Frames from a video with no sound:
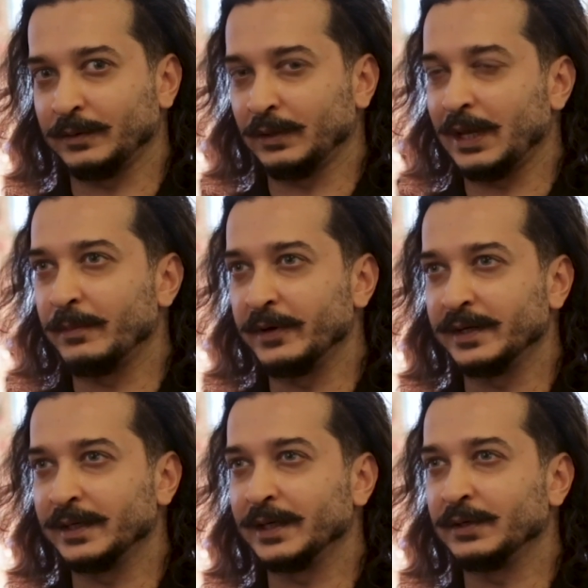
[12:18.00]

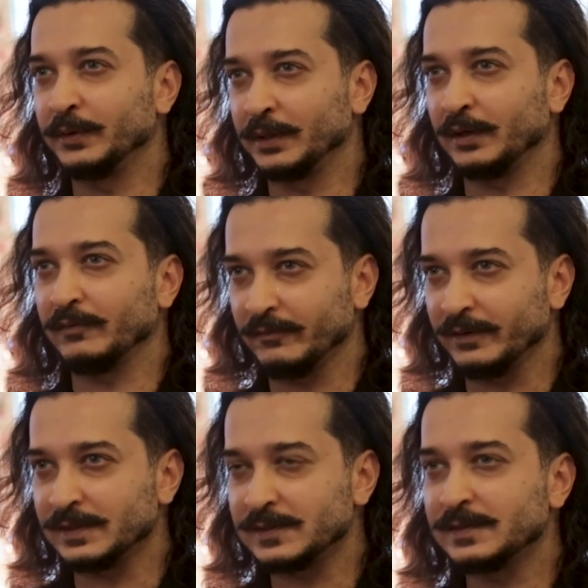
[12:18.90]
collaborating and doing a lot of
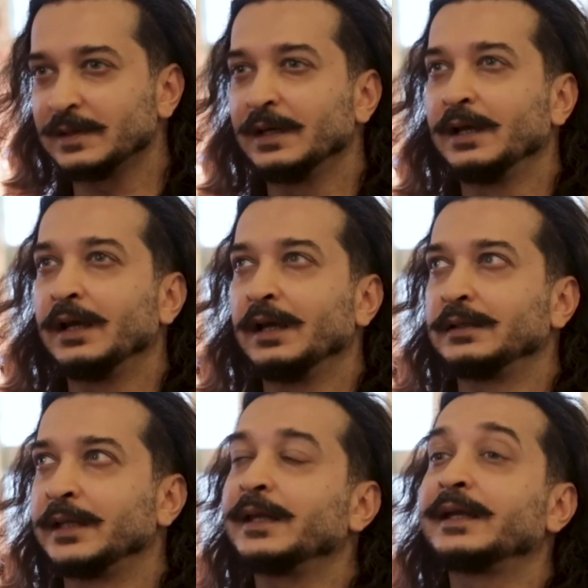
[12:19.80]
events.
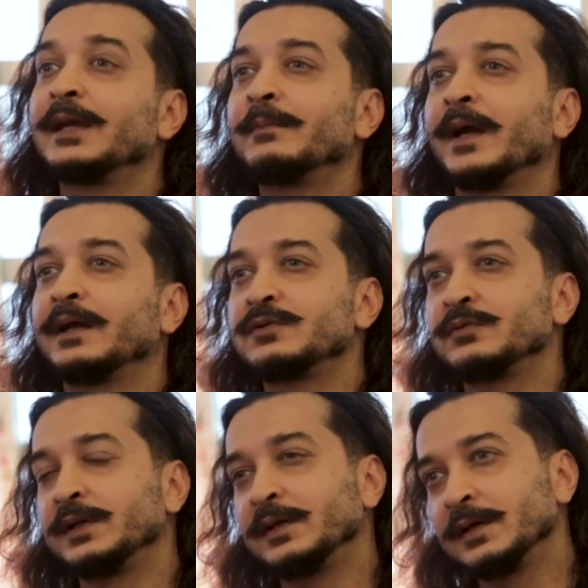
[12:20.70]
Then I came back
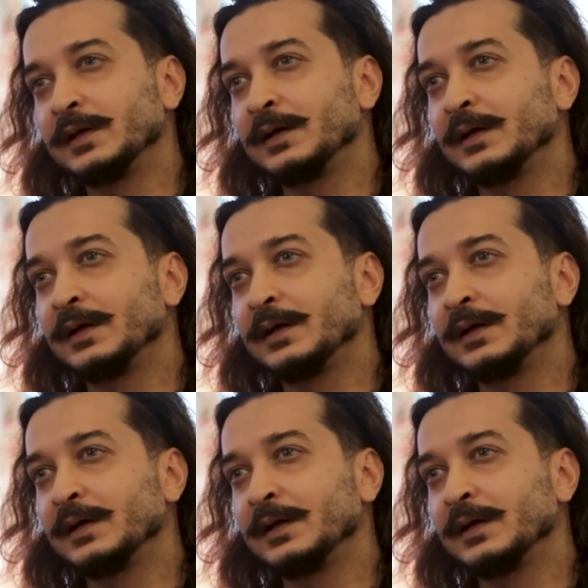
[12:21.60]
to India.